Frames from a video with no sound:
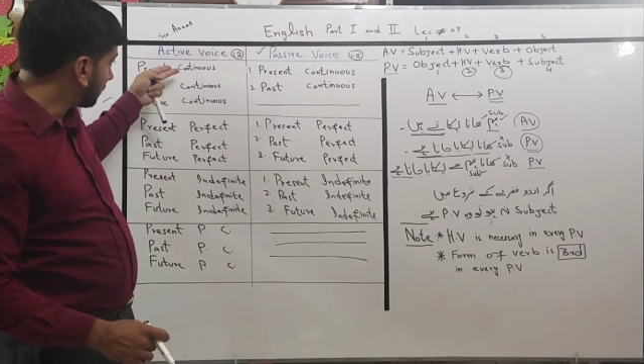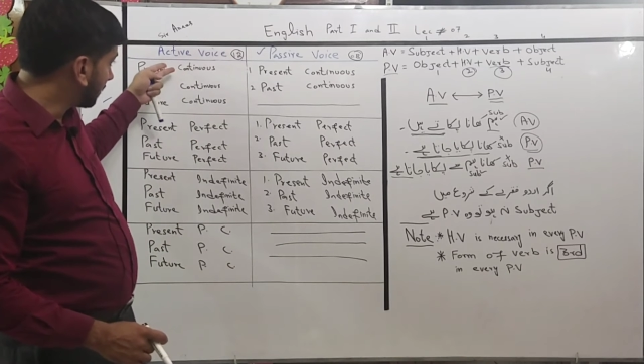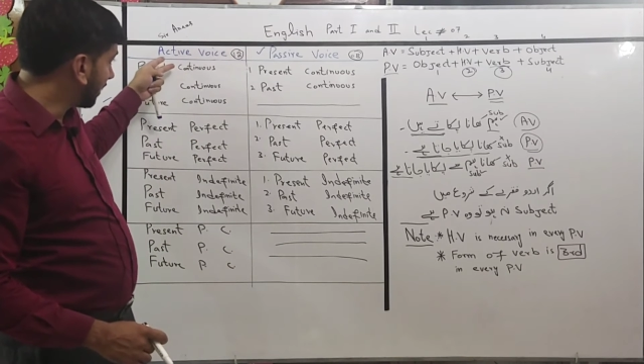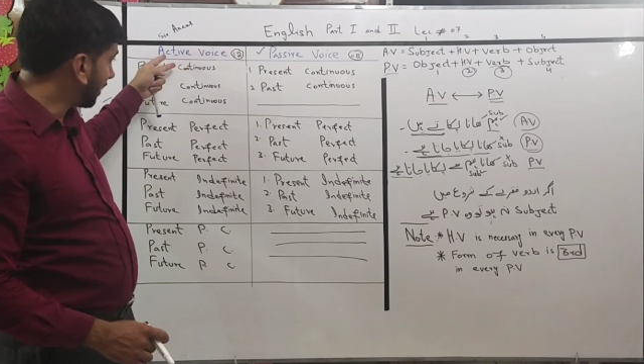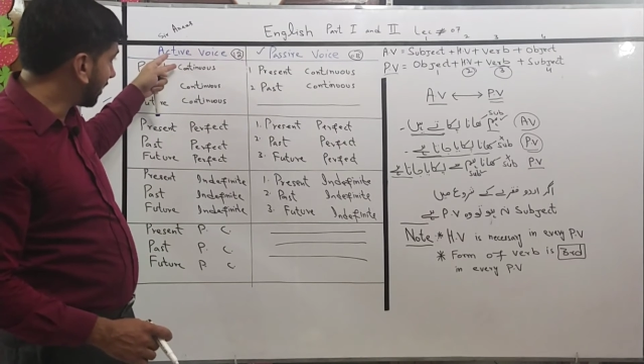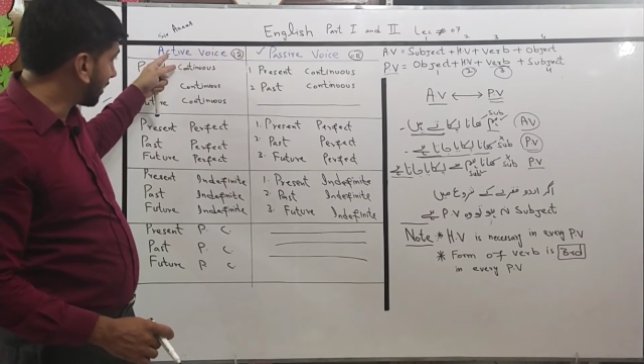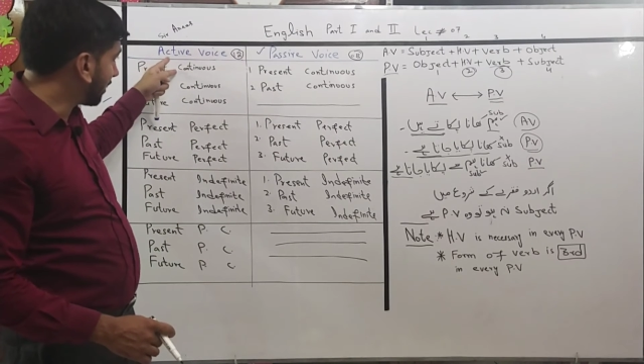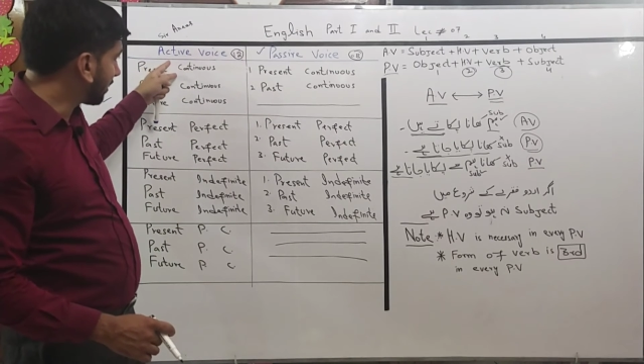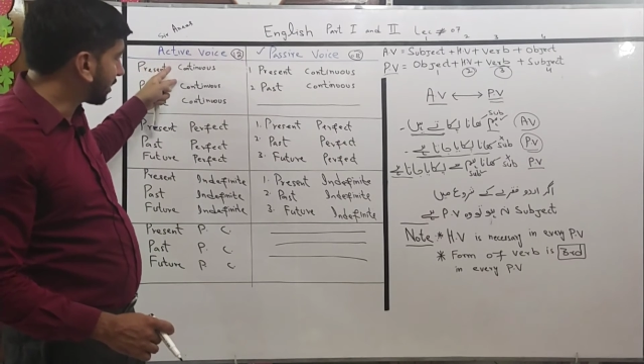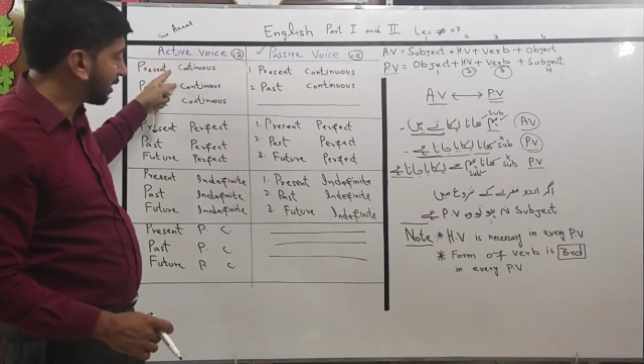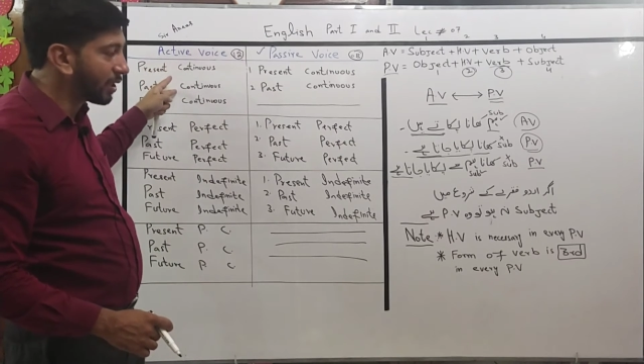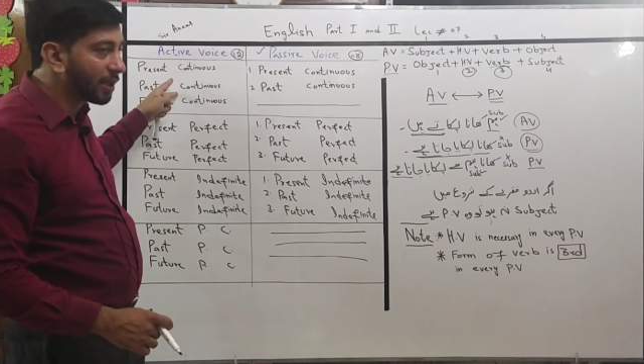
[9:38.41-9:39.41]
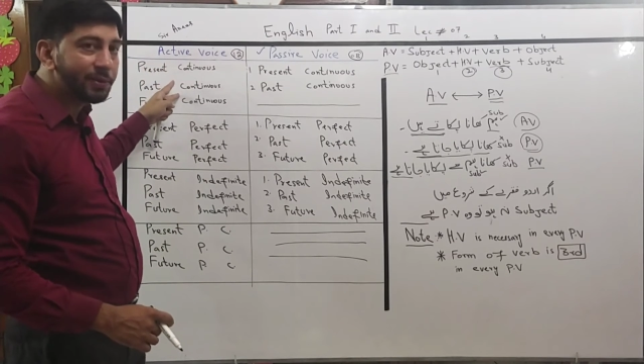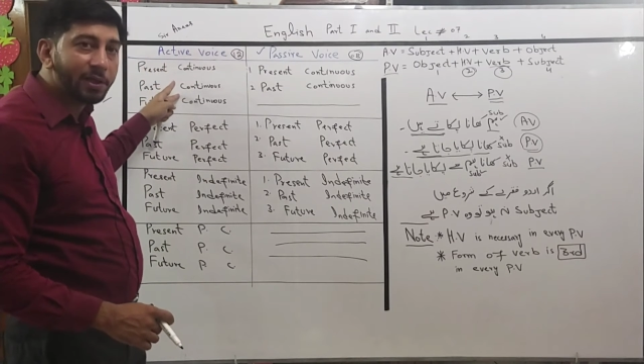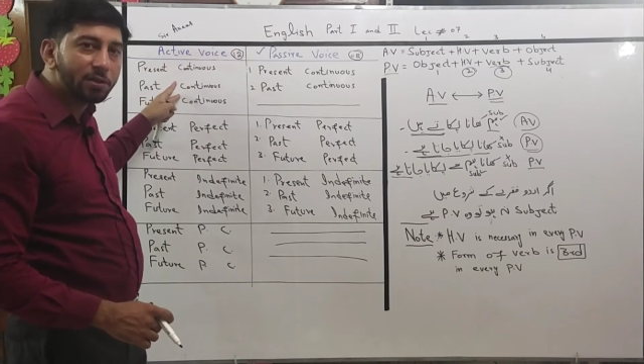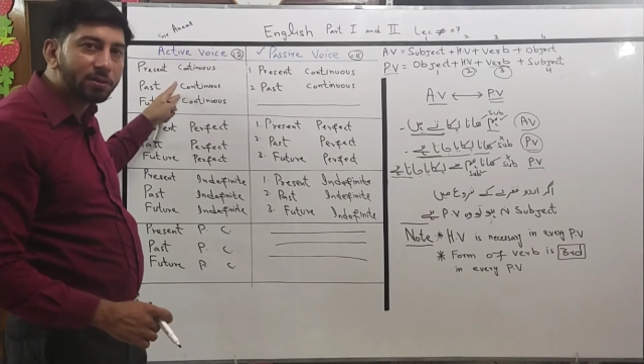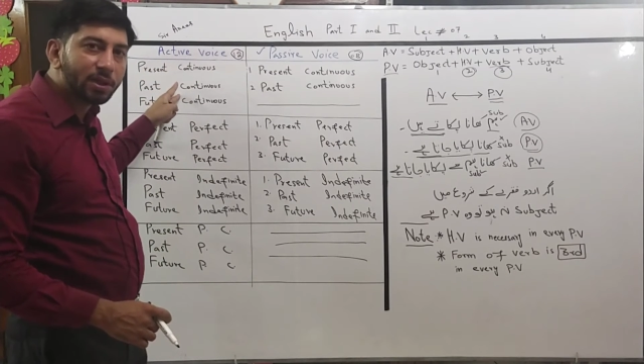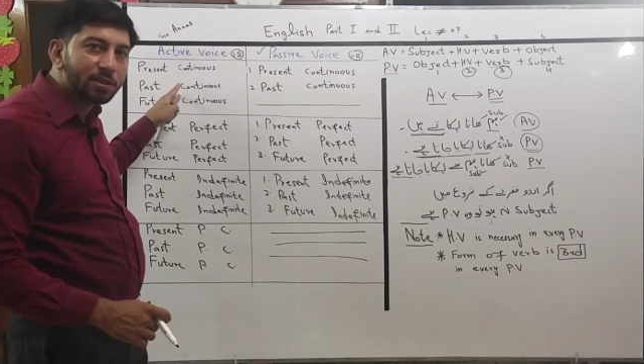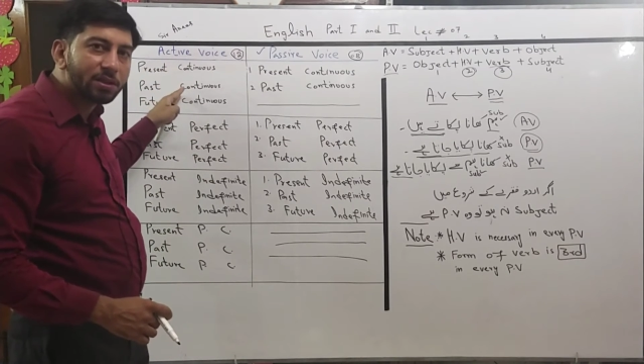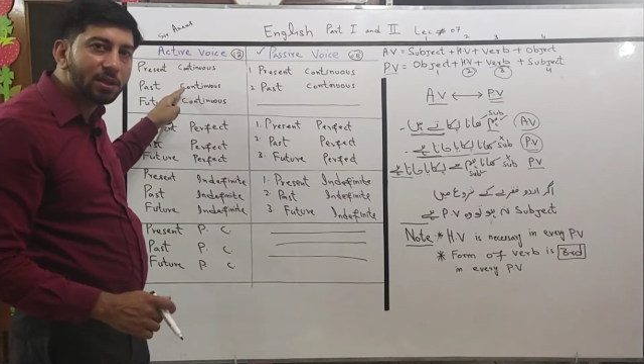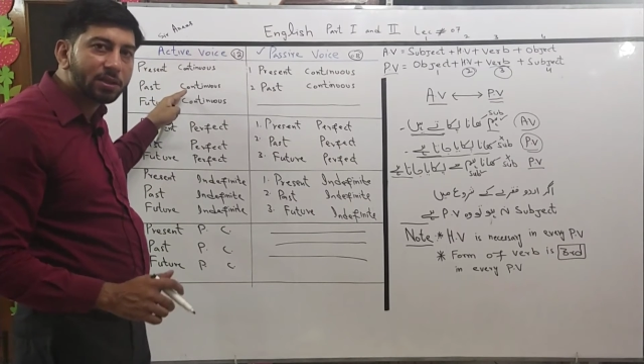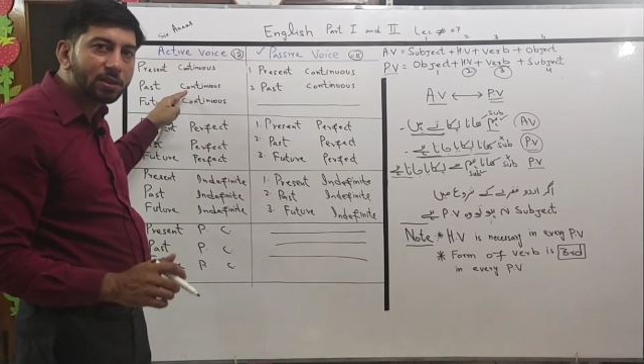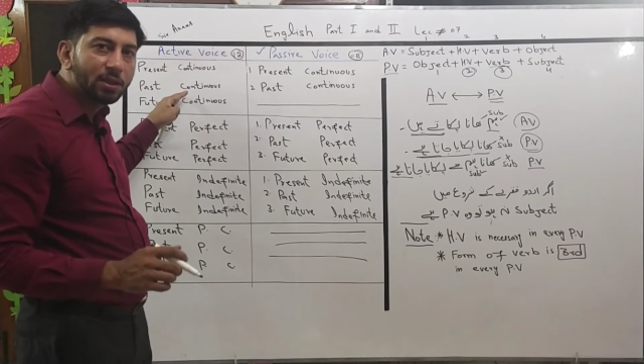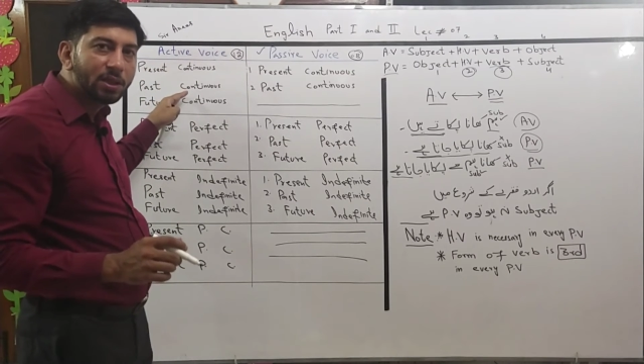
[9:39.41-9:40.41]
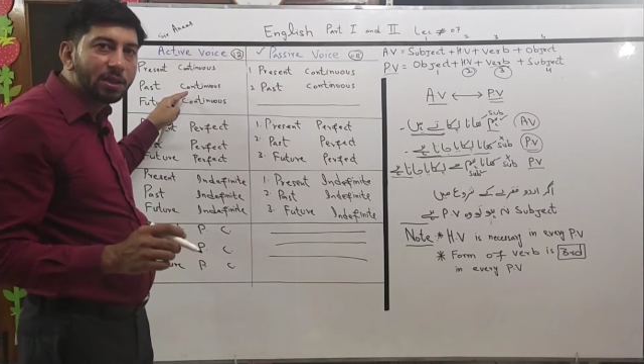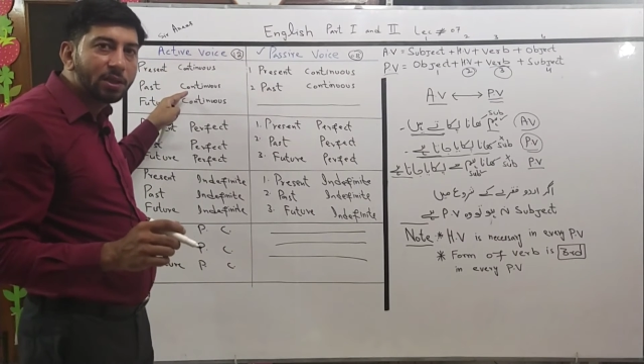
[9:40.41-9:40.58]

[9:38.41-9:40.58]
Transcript: Here in 3 continuous tenses,